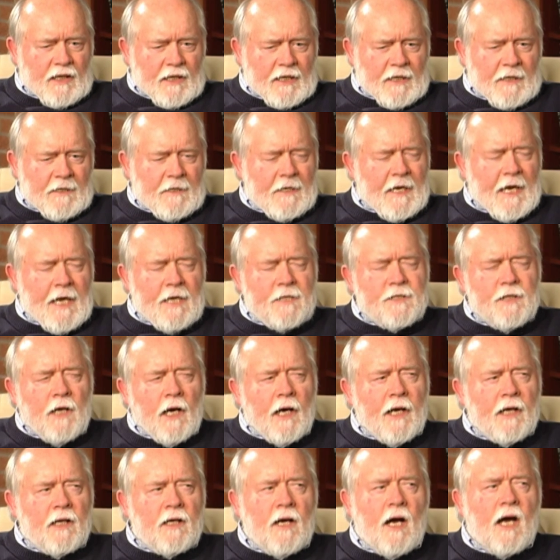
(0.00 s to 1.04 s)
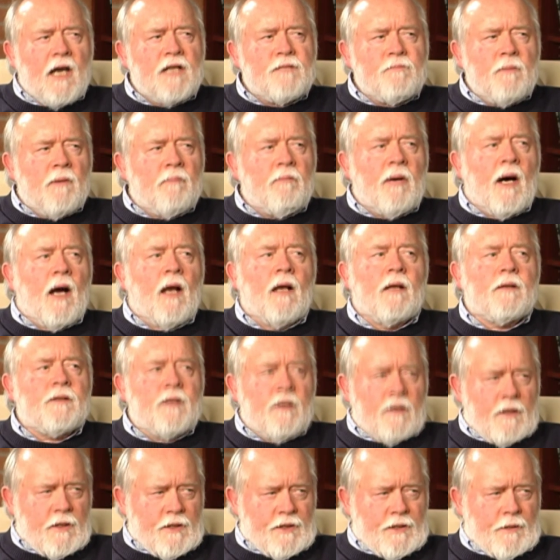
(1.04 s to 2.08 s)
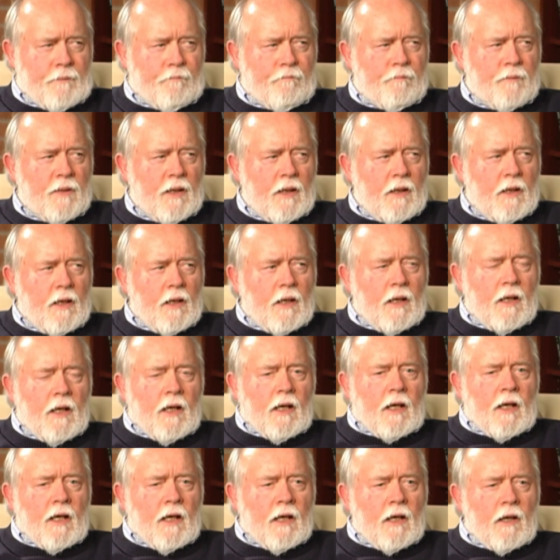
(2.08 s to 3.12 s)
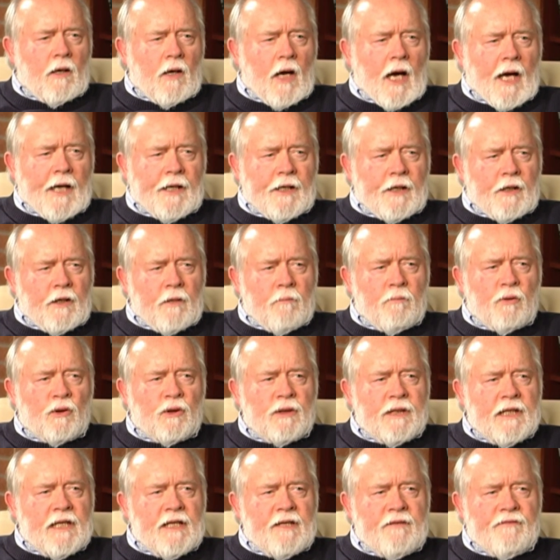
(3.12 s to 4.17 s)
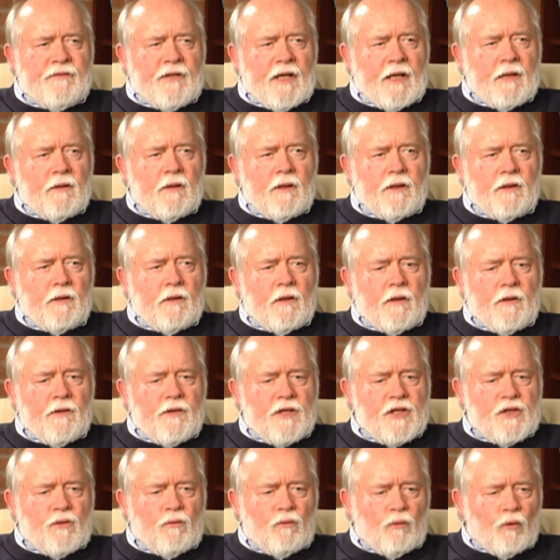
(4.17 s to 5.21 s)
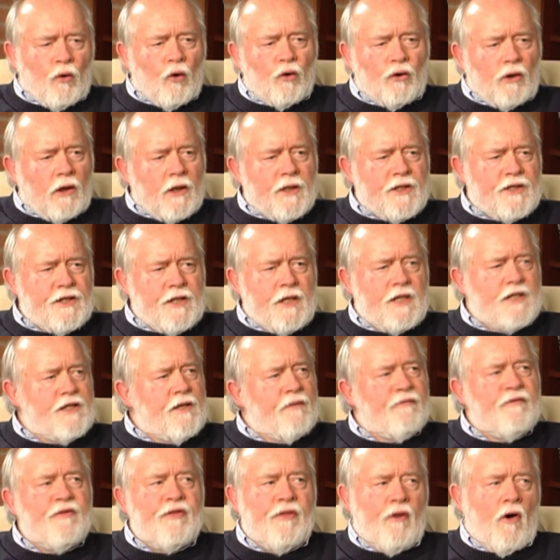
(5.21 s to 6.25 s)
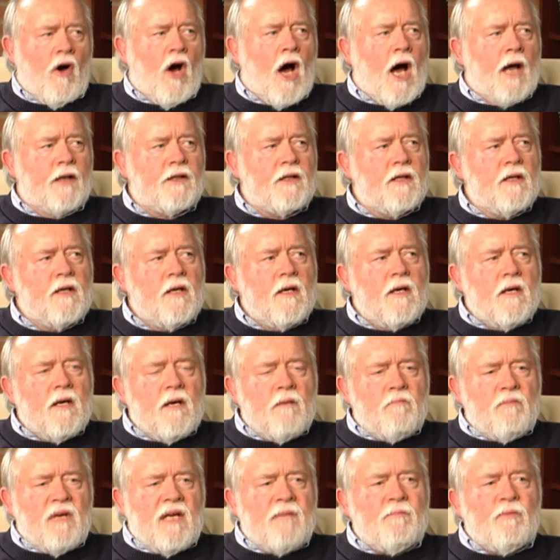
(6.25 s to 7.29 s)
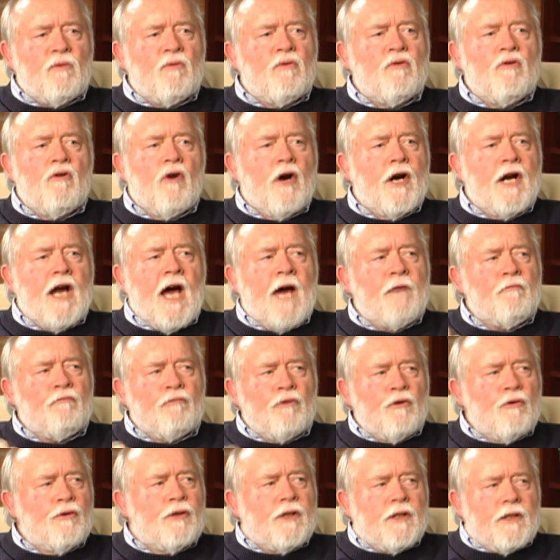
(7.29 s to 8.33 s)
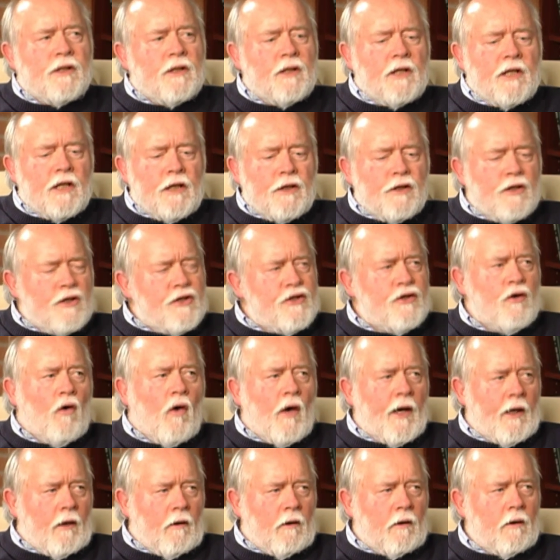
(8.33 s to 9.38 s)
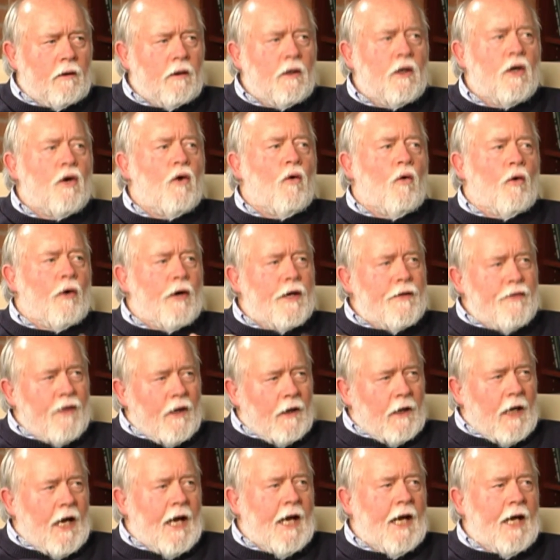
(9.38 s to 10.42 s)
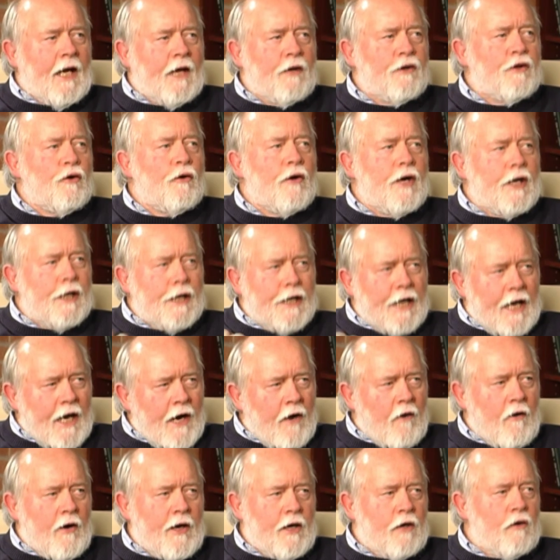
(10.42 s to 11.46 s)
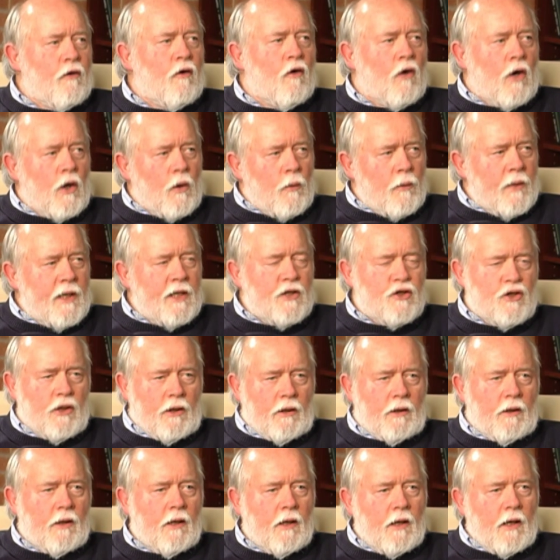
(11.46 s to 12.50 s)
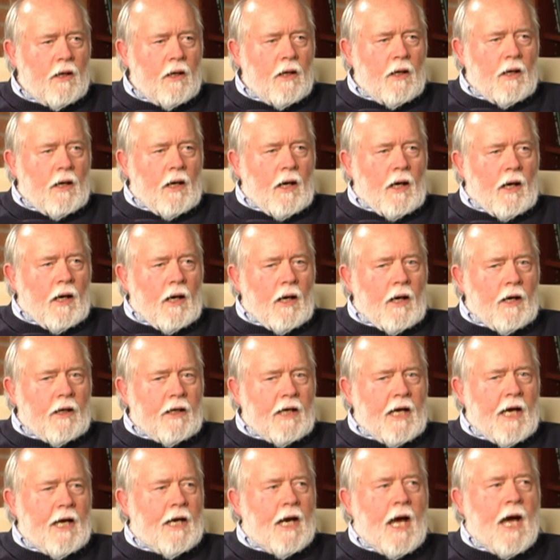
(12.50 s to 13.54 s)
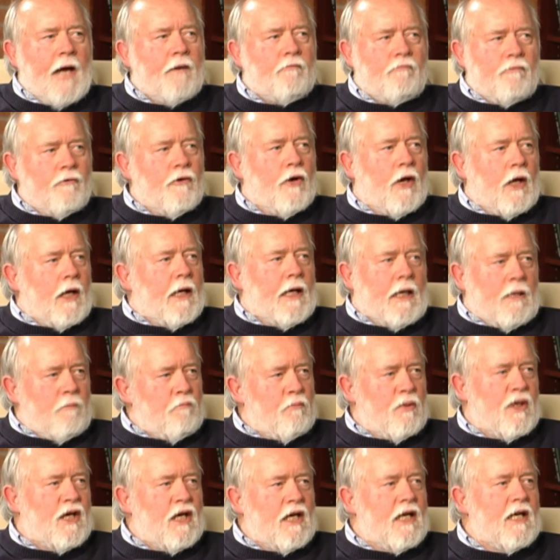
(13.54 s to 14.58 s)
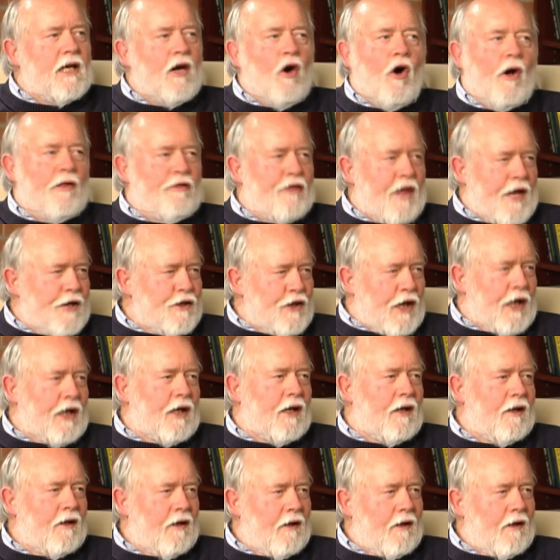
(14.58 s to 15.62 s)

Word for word: uh, anti cosmopolitanism. Mm. Uh, Heidegger believed that uh, this rootlessness of thought, people who are not rooted in the soil or in the land or in an area or a region, uh, cannot really be authentic.